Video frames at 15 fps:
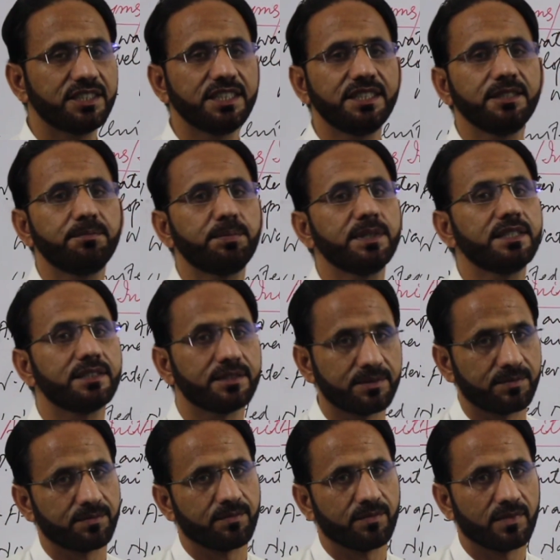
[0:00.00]
G D
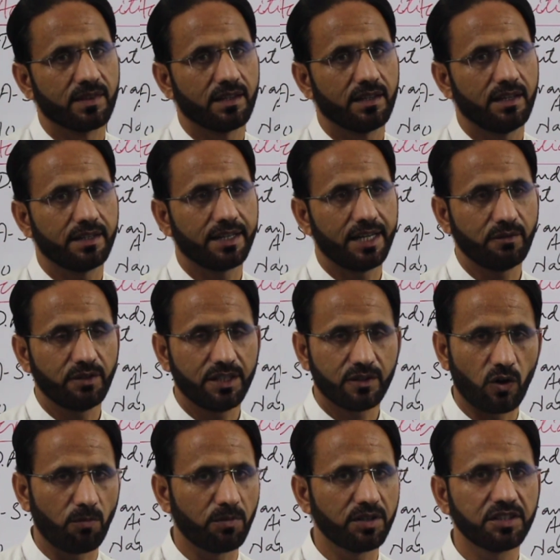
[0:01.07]
P. Again, very
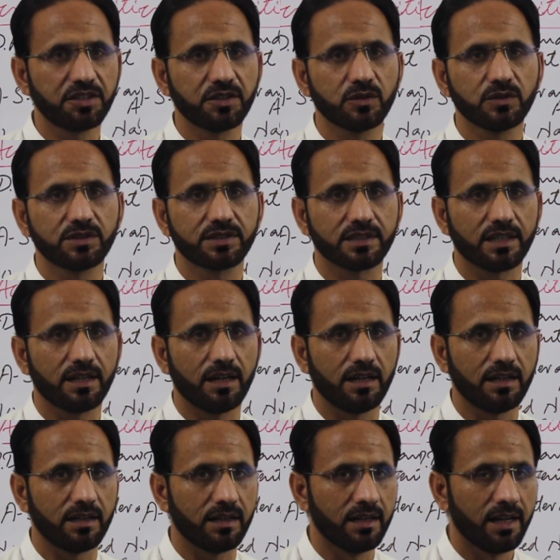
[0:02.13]
commonly used
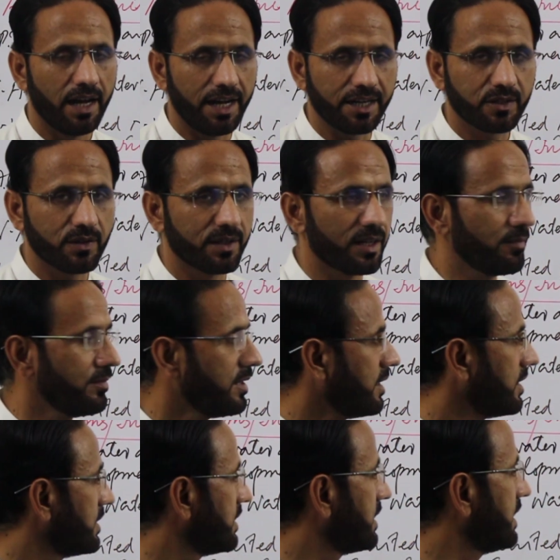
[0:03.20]
uh,
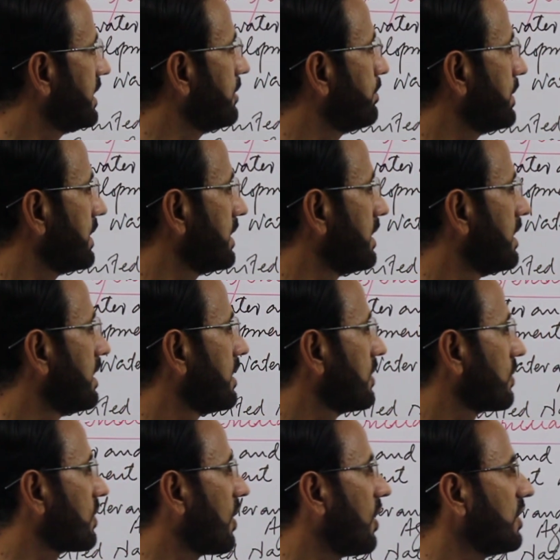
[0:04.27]
acronym G D P.
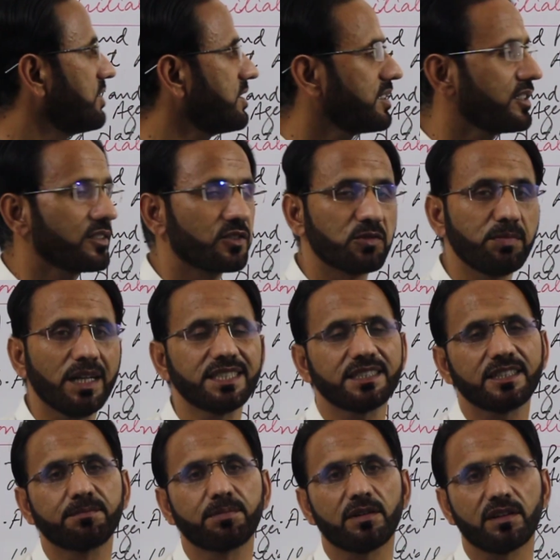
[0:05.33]
Gross
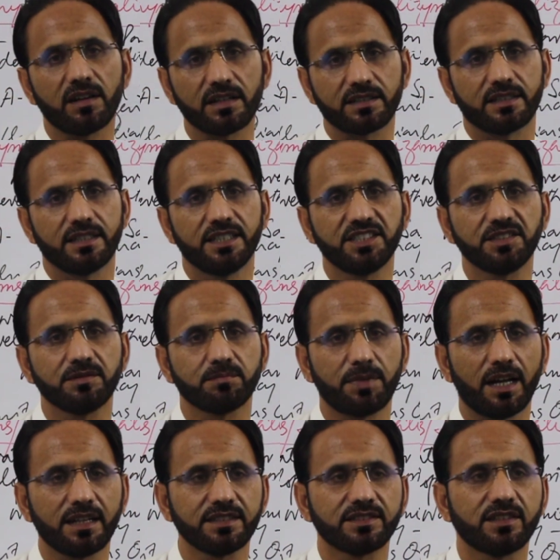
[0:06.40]
Domestic Product. It's
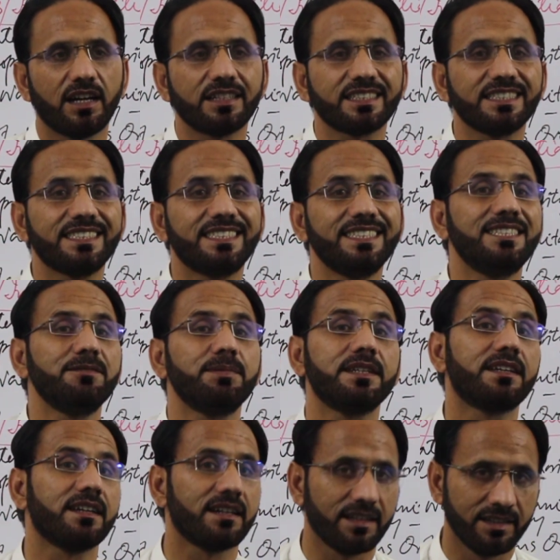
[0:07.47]
Pakistan ki G D P
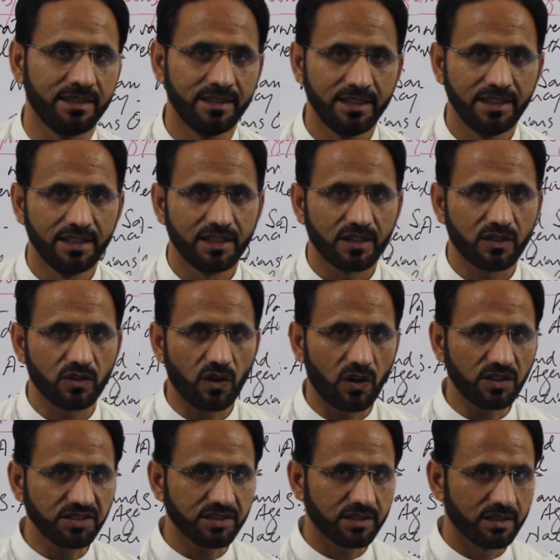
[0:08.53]
kya hai?
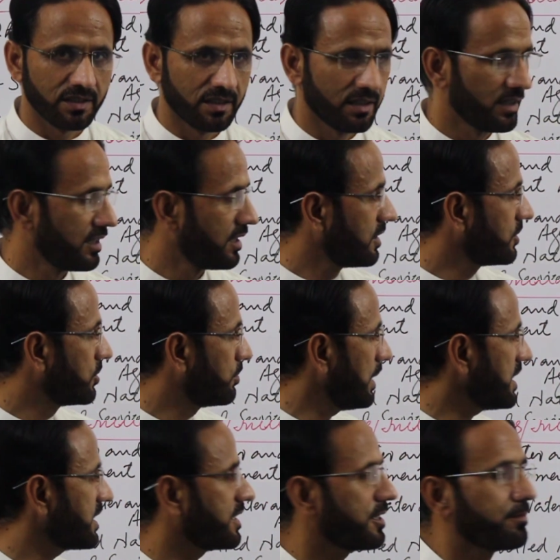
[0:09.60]
Gross
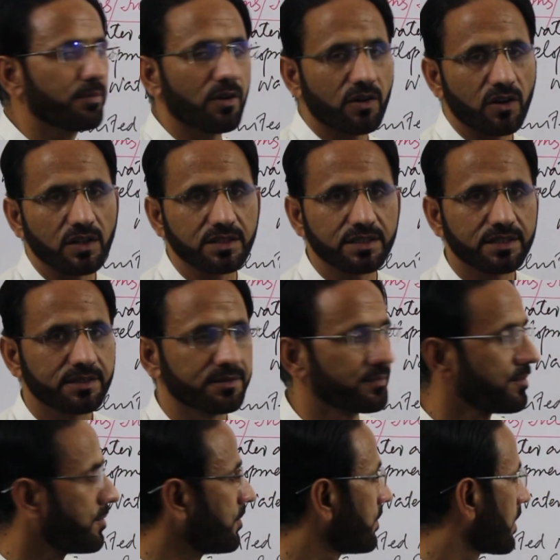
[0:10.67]
Domestic Product.
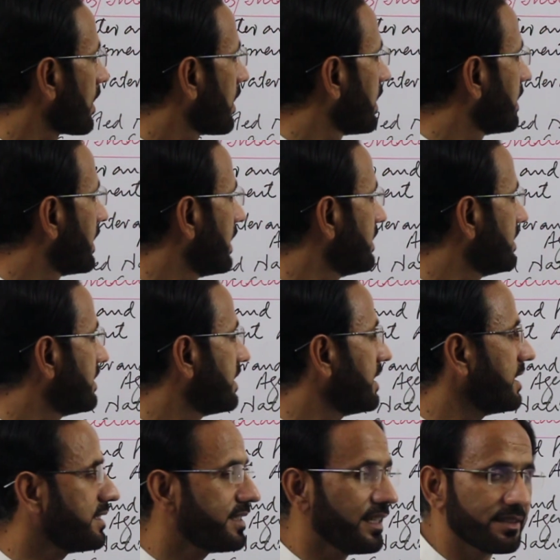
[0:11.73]
Then
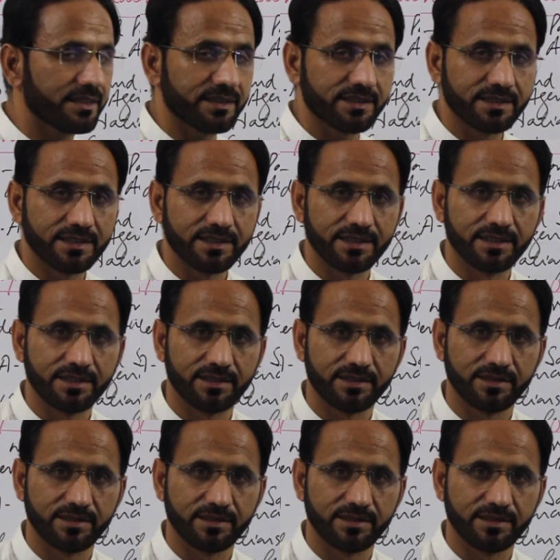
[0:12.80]
C S S.